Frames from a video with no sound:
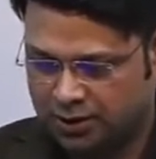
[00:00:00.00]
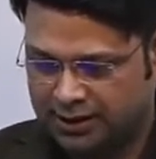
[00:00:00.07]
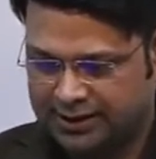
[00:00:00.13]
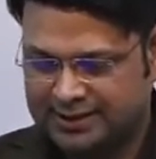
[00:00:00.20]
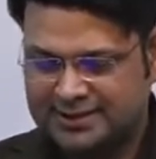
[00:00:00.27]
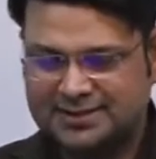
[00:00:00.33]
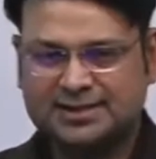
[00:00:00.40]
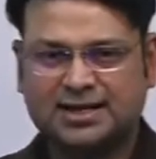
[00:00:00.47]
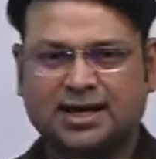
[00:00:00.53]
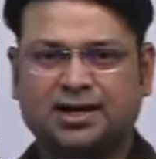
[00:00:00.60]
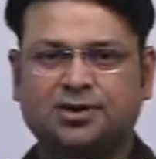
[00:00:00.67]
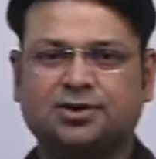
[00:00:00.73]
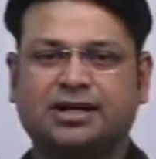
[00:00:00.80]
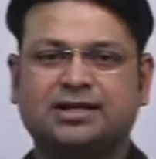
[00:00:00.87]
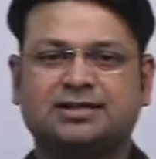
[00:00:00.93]
is,
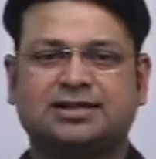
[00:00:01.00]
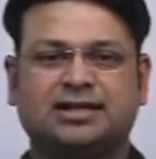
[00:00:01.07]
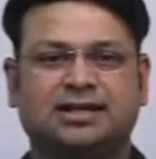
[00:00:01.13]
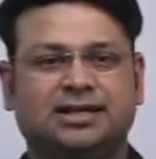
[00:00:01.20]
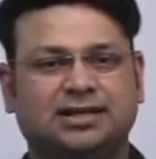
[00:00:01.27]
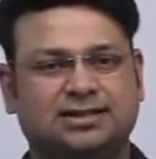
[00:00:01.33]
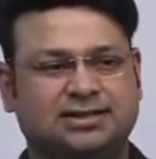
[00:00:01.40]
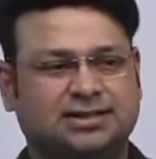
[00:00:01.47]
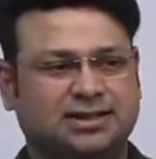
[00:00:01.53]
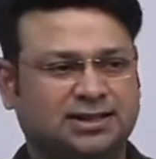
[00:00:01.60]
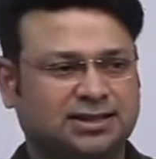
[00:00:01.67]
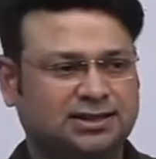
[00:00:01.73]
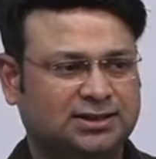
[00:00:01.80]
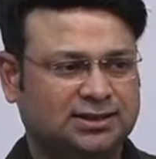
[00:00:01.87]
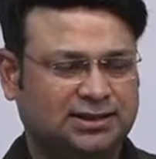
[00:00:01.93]
you can say, it's
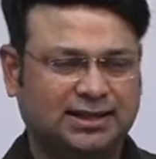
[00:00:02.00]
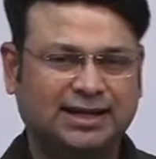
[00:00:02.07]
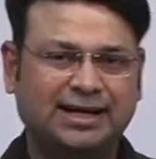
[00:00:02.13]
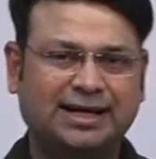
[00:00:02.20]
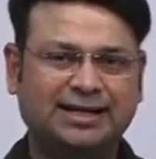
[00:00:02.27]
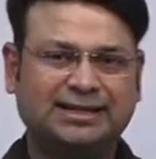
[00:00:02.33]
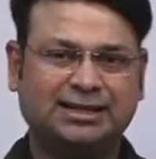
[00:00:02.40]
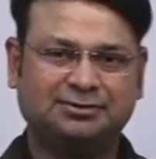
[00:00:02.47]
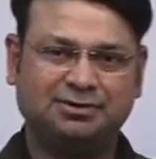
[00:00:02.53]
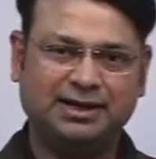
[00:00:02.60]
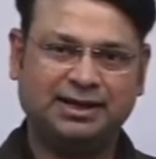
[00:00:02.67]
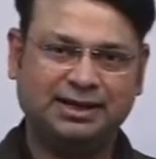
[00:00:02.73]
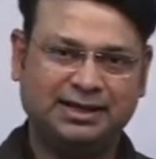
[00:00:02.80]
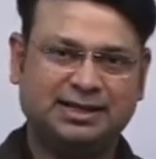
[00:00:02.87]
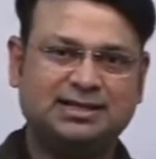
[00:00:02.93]

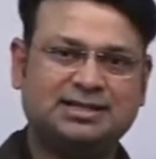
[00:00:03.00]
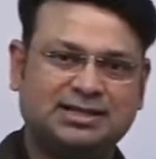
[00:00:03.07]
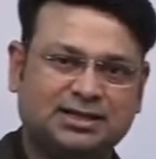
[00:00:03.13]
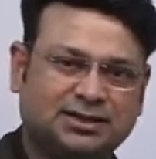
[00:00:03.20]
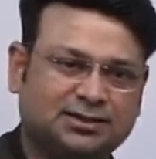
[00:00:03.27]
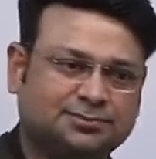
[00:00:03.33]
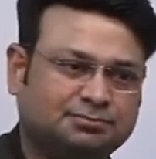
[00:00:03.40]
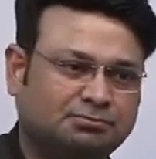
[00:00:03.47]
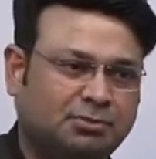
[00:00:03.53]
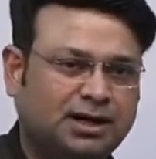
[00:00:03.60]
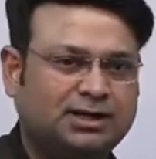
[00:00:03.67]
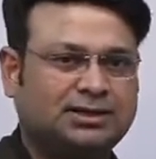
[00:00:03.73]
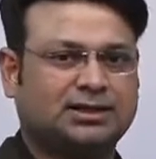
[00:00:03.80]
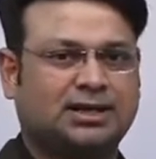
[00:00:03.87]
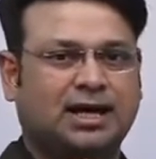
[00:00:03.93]
relatively easier
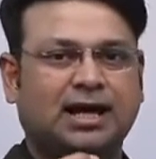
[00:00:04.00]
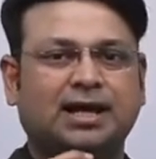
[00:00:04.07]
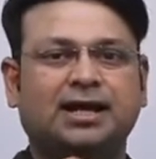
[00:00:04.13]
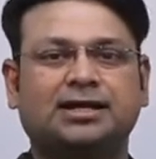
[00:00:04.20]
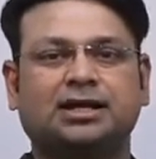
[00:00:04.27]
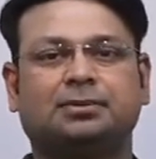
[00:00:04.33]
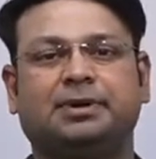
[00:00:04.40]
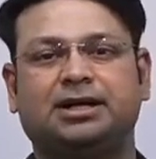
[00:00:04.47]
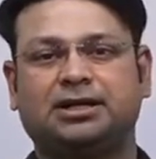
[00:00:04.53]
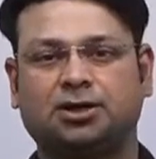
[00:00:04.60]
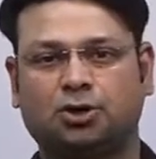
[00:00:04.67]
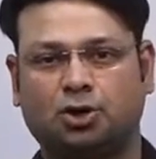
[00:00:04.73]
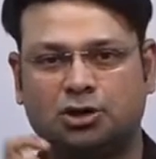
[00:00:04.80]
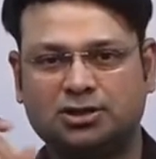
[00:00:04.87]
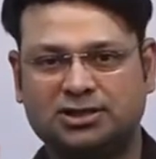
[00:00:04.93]
but a little
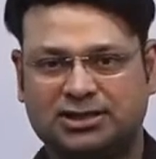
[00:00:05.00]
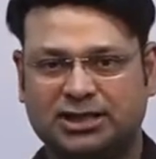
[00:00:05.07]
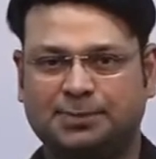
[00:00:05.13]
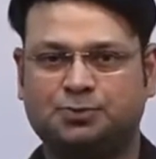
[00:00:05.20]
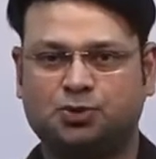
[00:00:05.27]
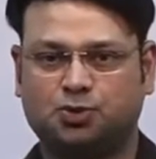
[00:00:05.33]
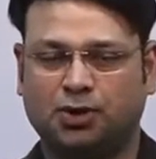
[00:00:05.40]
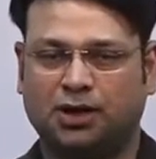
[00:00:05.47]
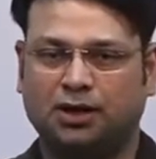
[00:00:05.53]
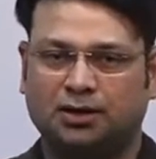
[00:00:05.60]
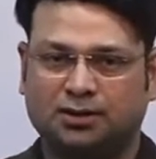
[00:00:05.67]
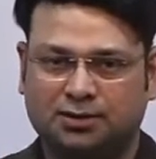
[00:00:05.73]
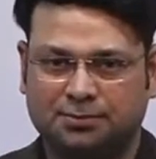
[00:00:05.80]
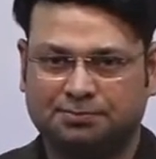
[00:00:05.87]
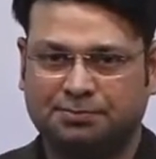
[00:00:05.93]
bit conceptual
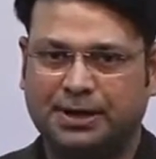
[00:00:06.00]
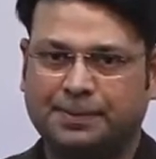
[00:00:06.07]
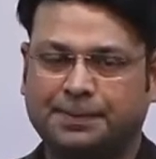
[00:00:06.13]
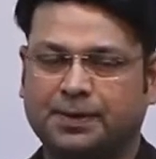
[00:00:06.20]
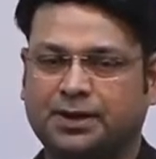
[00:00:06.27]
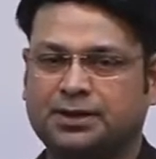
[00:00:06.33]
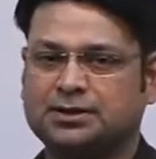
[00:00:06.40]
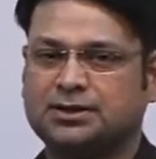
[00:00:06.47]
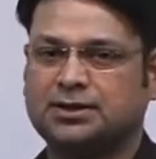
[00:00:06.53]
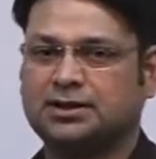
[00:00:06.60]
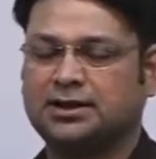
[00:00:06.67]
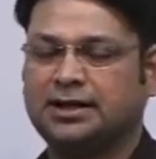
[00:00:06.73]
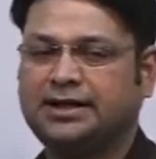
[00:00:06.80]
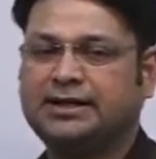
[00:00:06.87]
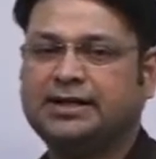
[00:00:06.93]
paper,
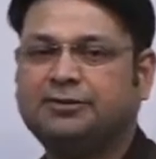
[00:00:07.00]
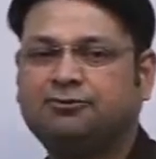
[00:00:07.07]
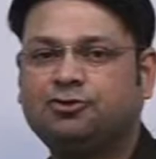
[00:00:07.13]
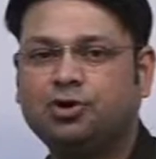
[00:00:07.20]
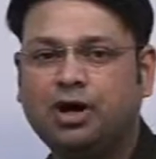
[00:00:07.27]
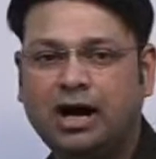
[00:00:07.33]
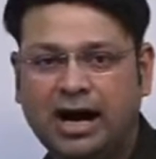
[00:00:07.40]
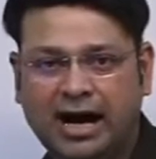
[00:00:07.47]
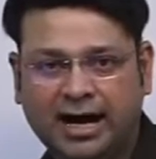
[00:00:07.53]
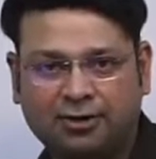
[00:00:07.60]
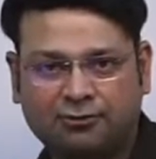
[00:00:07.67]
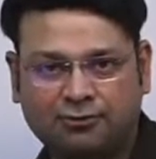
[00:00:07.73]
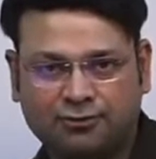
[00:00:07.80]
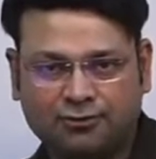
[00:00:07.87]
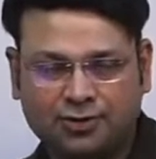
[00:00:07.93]
right. If you
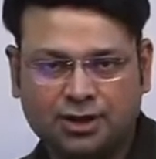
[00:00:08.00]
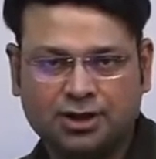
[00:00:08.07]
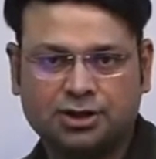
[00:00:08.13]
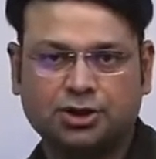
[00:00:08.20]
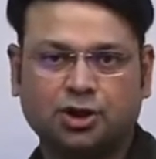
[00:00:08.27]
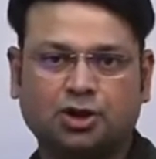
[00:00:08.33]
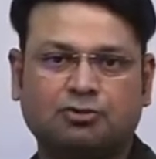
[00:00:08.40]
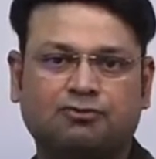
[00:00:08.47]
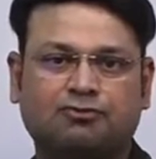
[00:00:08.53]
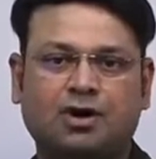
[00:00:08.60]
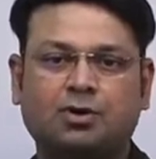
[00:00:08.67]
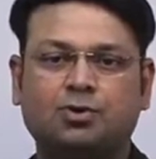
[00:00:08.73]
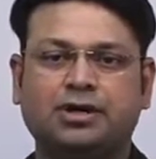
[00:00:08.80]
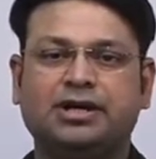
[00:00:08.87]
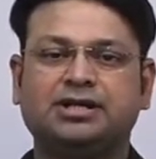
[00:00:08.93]
have your
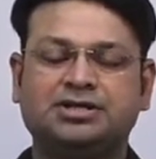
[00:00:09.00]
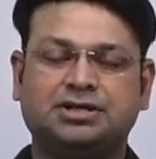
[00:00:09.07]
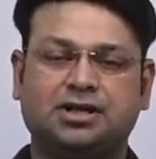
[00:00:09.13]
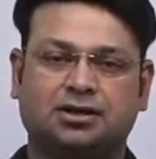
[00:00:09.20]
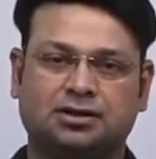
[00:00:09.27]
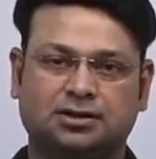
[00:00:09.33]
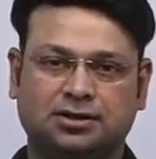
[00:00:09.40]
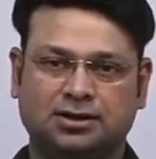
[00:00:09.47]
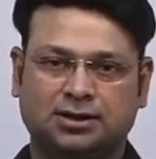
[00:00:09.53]
foundation